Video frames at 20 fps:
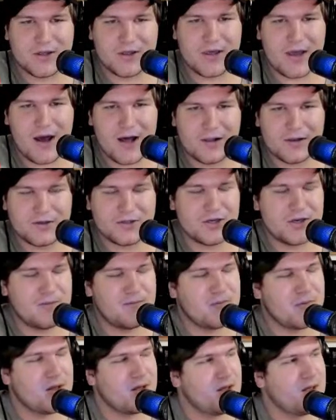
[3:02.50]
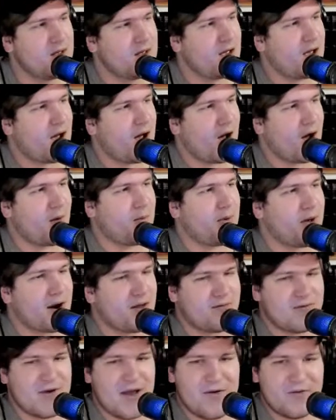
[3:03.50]
theology. Uh,
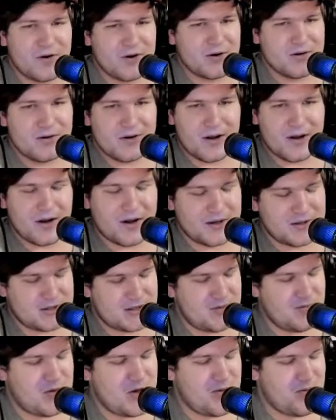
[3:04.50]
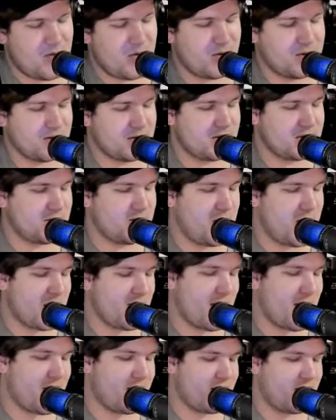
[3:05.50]
but I've never uh, seen people
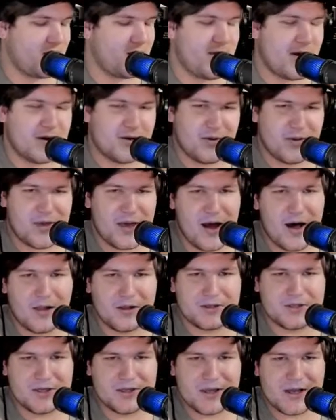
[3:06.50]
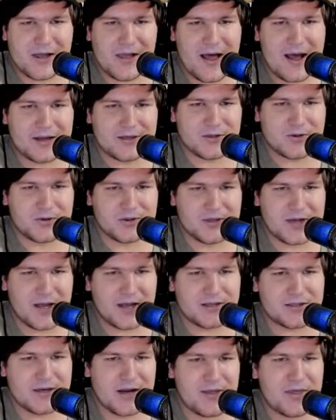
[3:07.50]
speak about fundamental theology in the classical
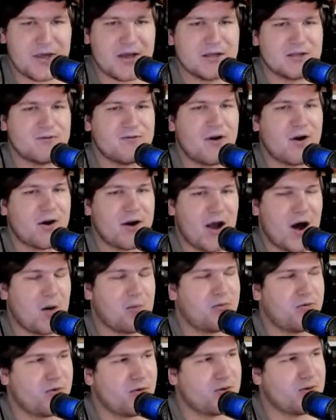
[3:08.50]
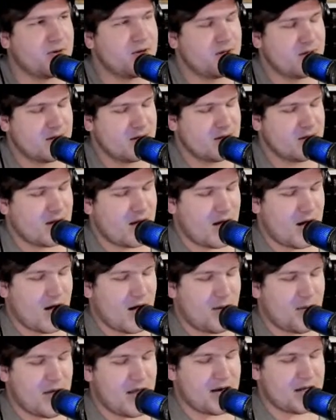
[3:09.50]
sense. And I think it's very helpful.
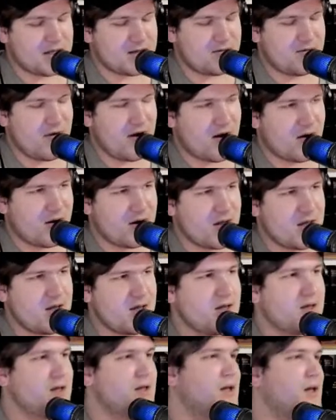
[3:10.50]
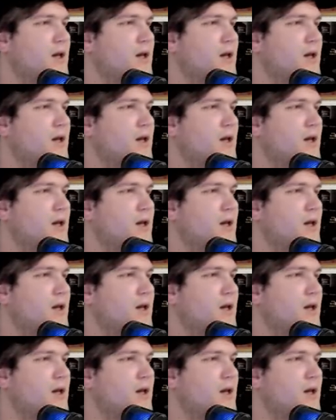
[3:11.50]
Um, and it's very,